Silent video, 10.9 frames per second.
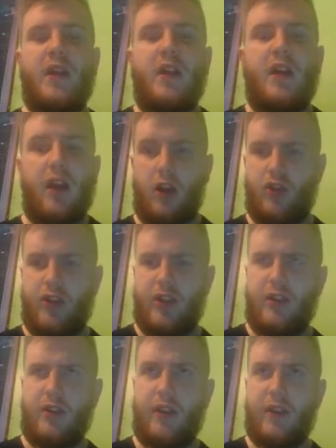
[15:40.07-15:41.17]
100.
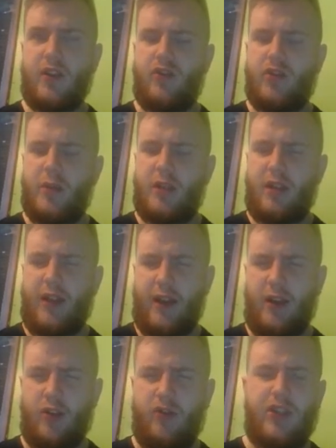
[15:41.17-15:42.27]
I think it's 100 special attack
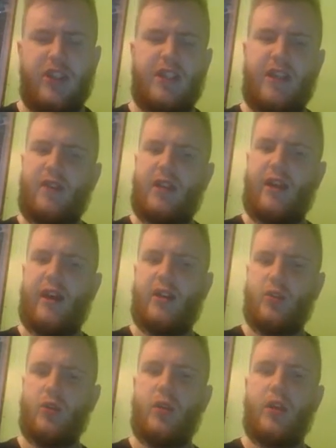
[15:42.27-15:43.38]
and 107 attack.
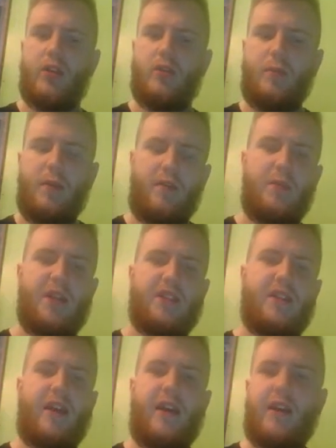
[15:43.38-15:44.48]
So it's a bit of a
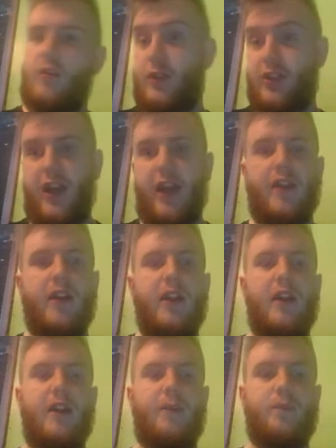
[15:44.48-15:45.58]
mixed attacker, which again
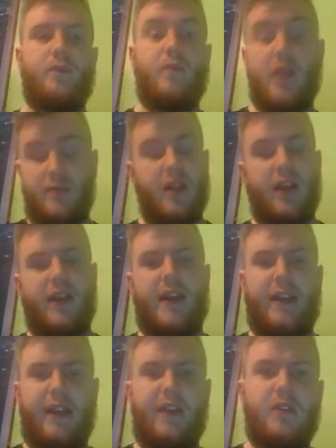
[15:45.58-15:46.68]
makes me like
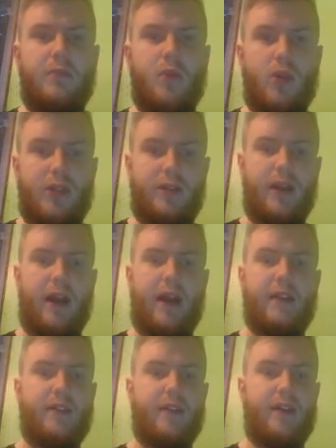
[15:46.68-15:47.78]
it even more.
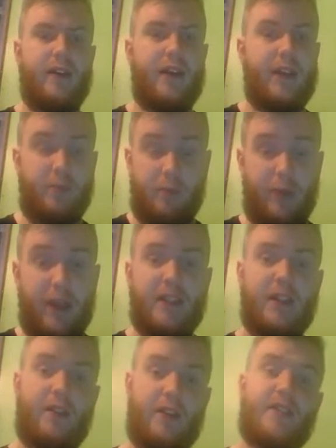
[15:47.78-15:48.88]
And it's
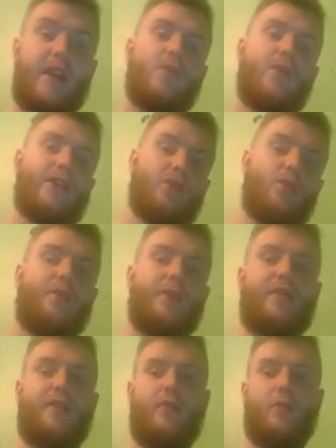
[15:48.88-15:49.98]
basically design-wise, it's one of my
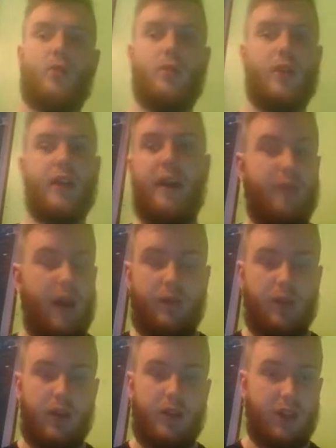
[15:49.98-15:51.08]
favourite Pokemon
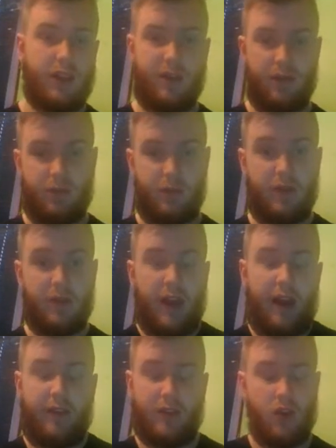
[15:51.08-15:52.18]
ever. So that's, I
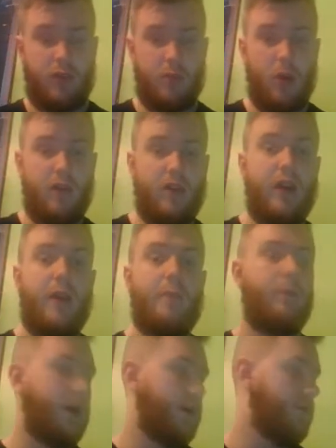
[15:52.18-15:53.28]
have a soft spot for it, but